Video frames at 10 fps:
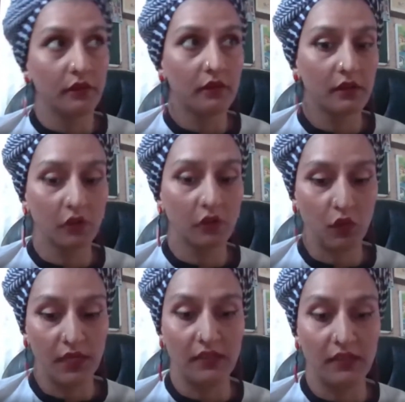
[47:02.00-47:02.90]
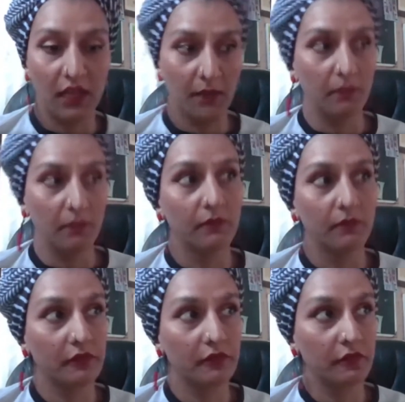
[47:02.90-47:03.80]
you know take time
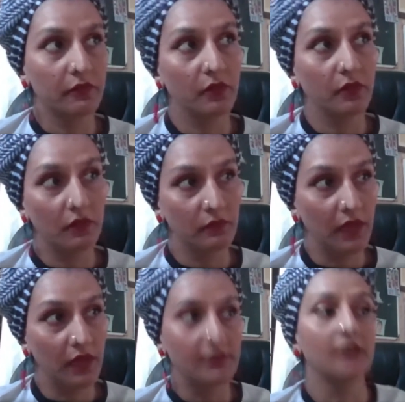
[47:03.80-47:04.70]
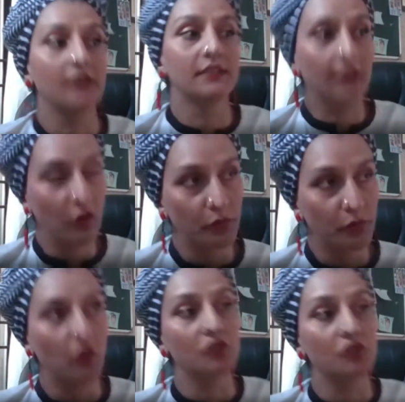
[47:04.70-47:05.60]
as i scout but
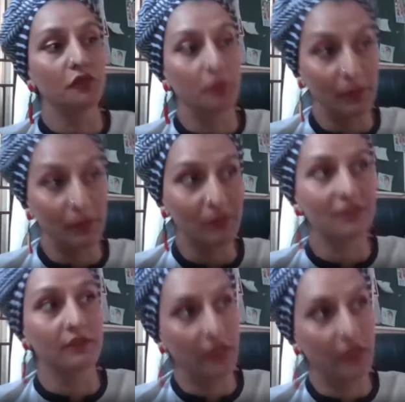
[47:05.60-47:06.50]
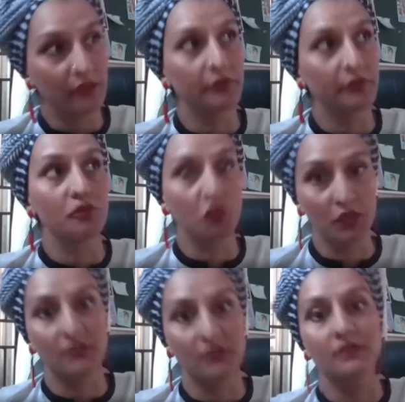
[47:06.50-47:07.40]
also for people to develop from
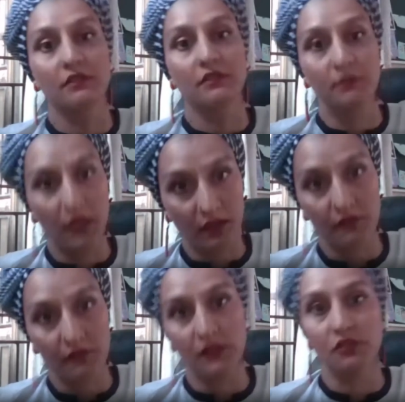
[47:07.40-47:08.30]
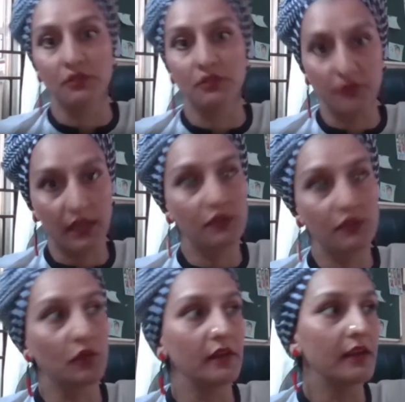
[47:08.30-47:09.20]
shorts to making features, right? So
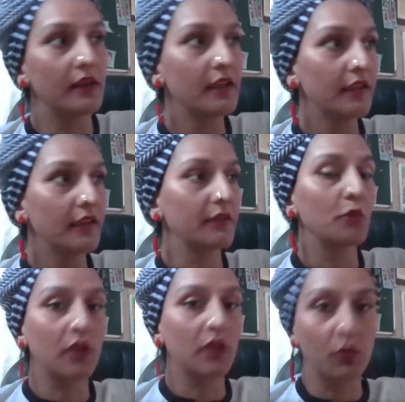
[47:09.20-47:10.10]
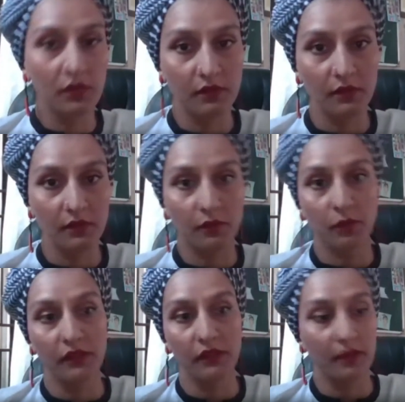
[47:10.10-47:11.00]
if I'm working with
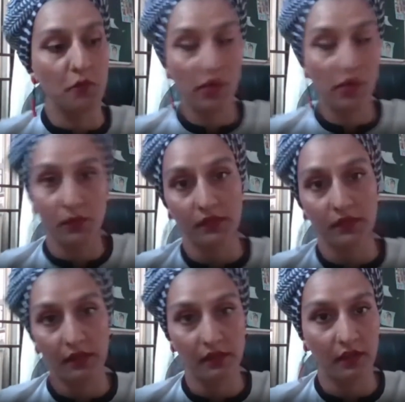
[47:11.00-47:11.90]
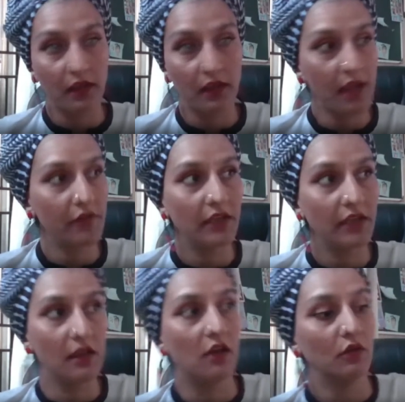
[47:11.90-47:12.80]
with I'm working with a, a guy right
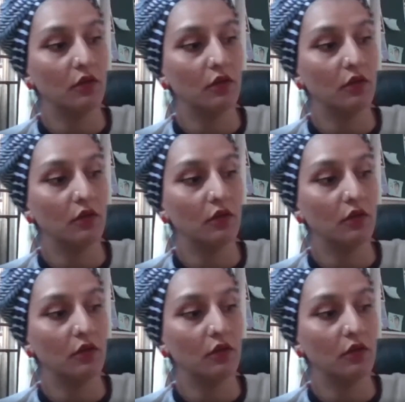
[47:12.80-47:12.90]
now